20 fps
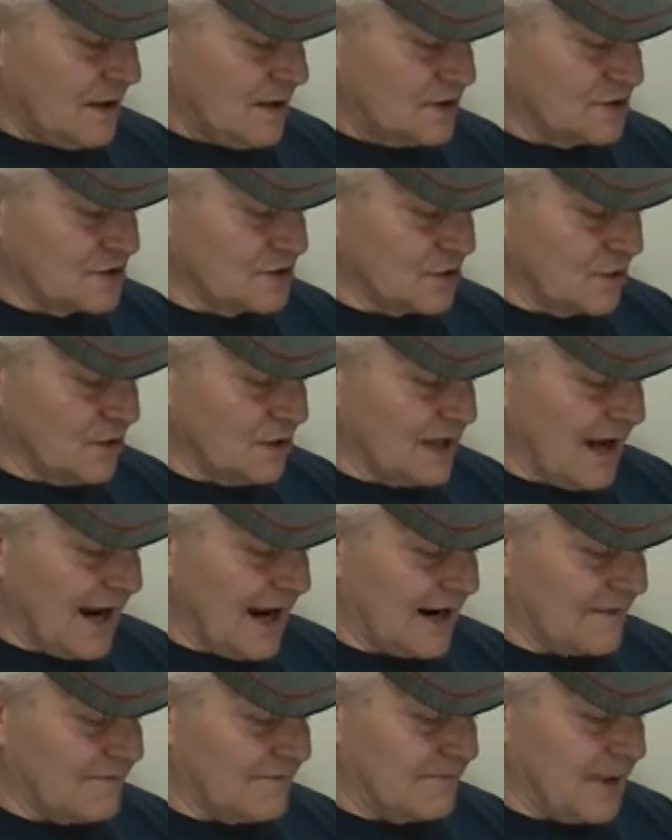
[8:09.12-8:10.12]

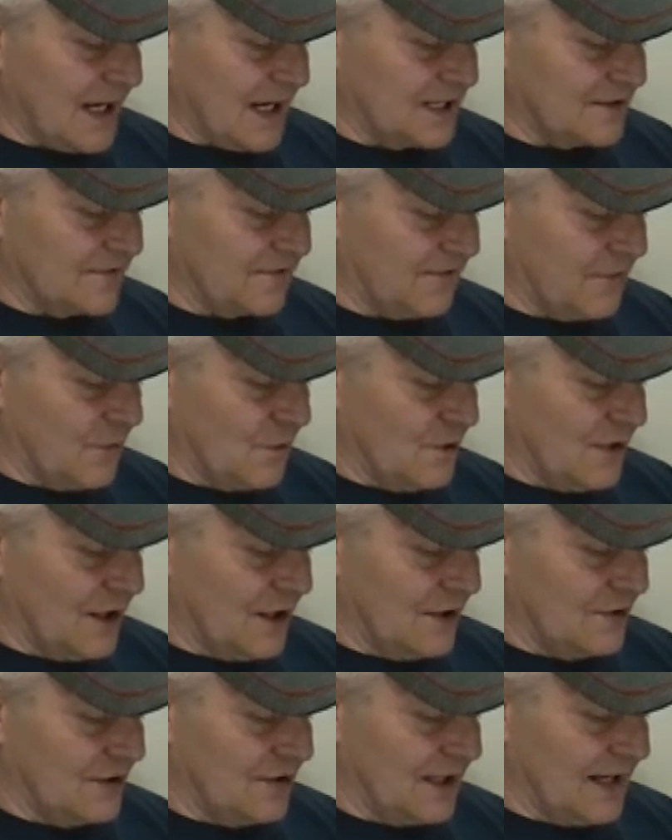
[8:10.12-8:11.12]
Solak bats
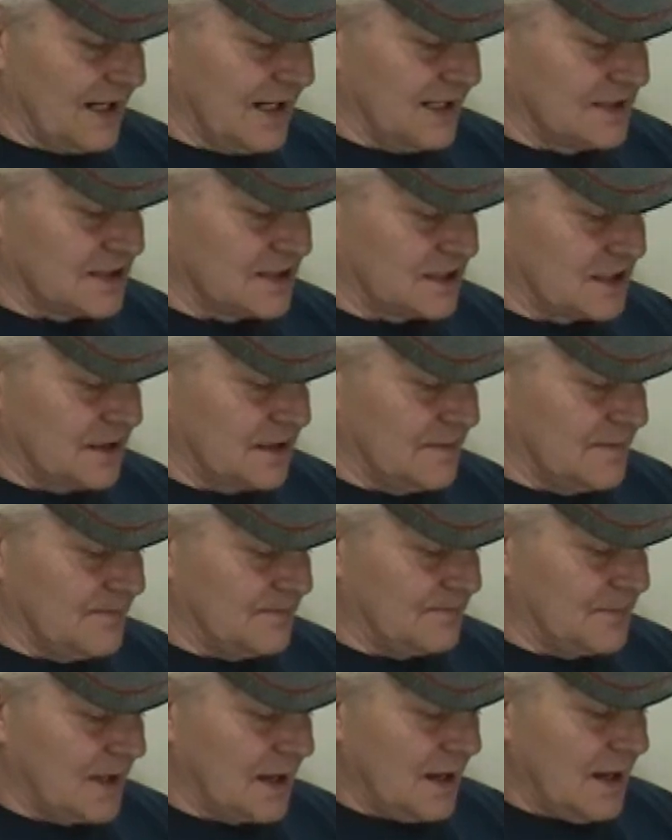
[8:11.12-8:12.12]
.400 against
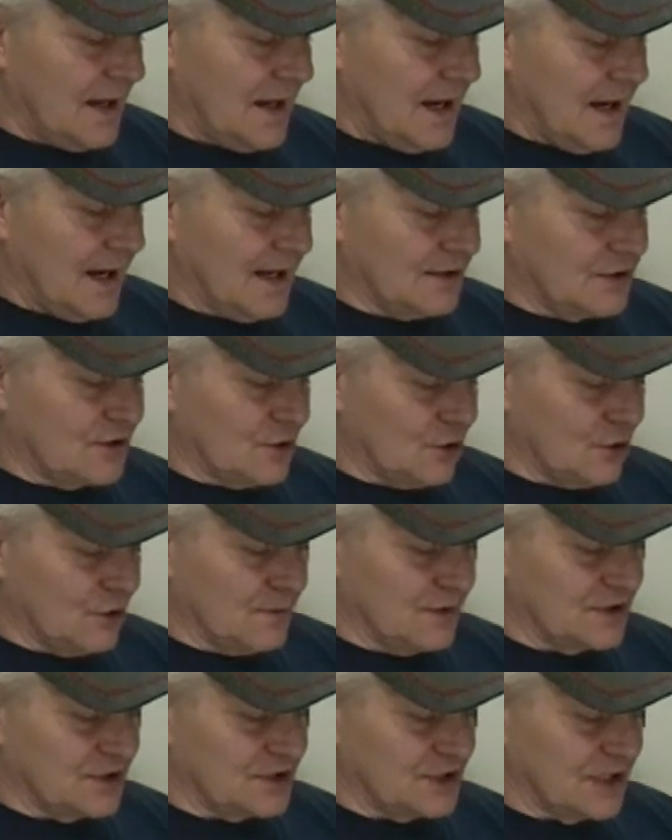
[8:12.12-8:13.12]
him. And
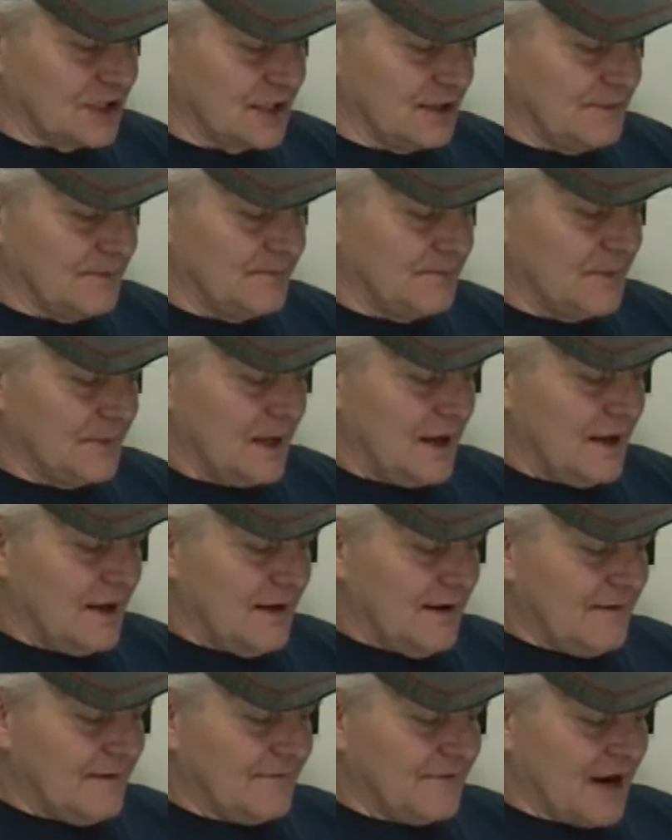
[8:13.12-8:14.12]
Culbertson
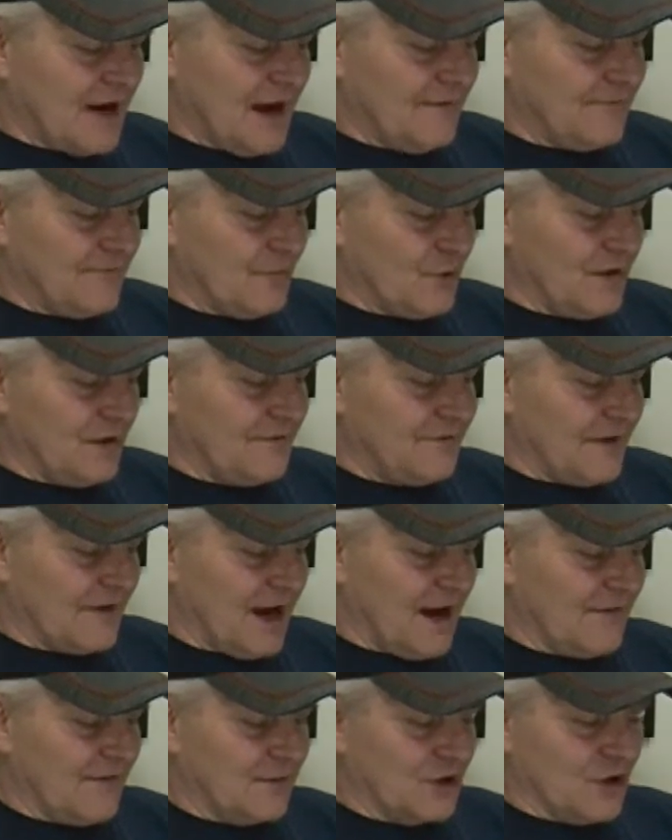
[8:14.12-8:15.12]

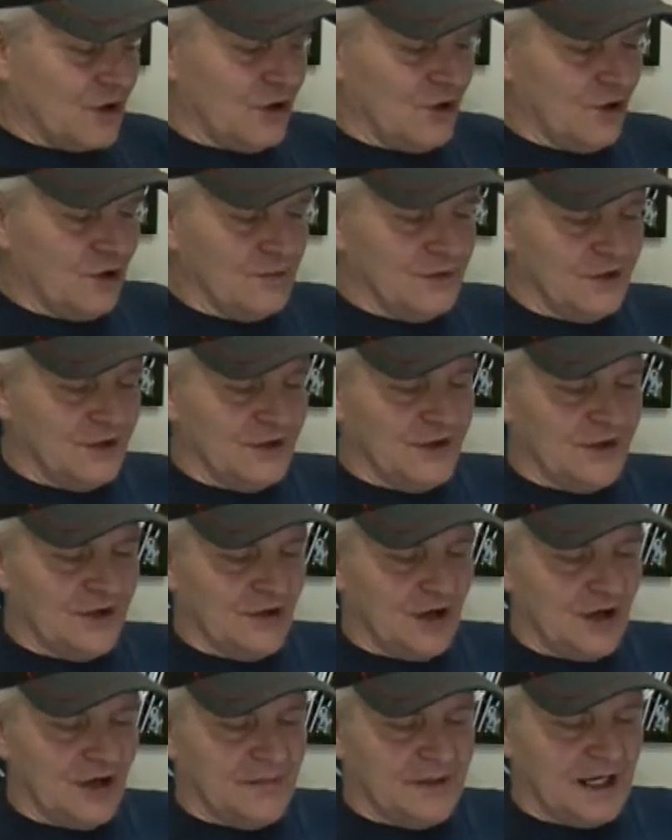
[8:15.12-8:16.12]
.545 with a homer and an
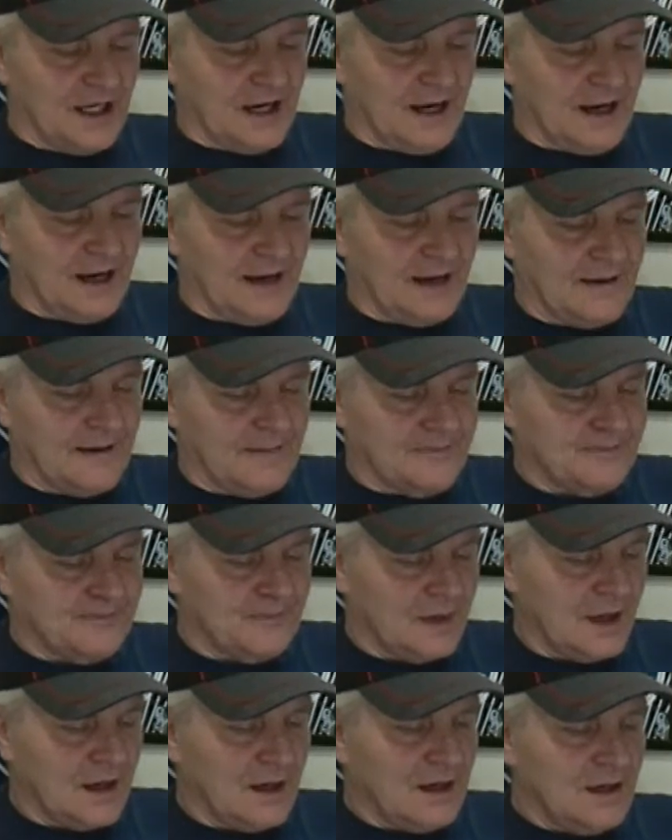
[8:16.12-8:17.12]
RBI.
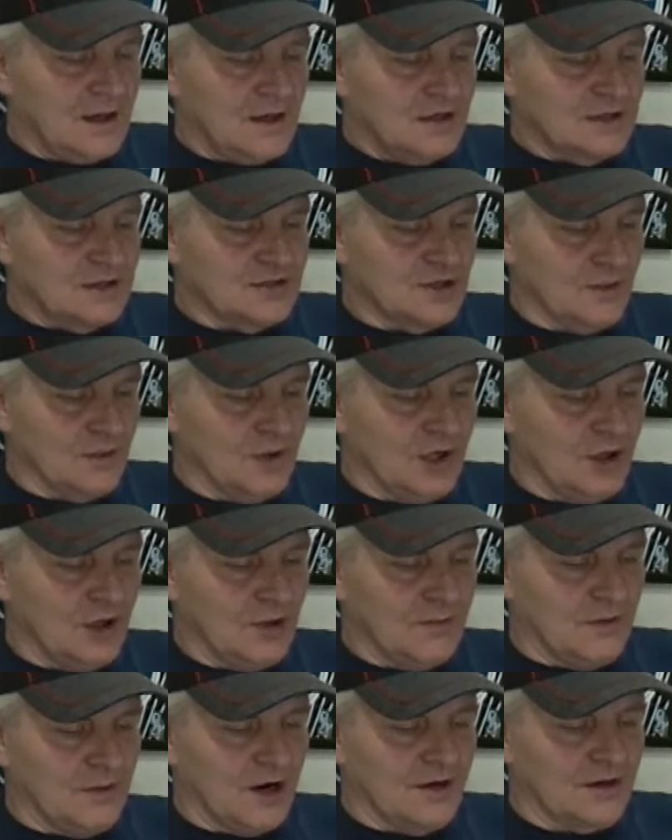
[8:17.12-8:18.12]
So we
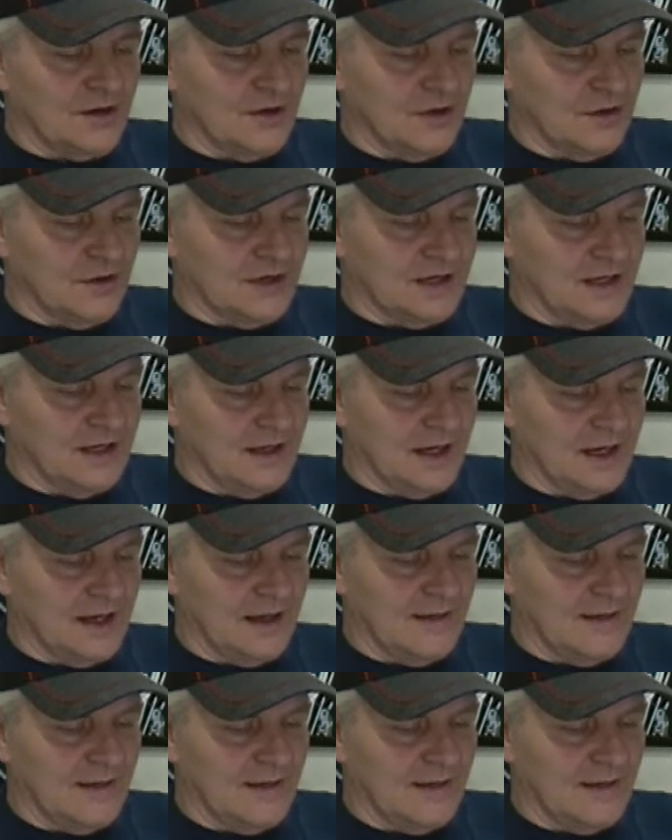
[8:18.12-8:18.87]
hope Marco can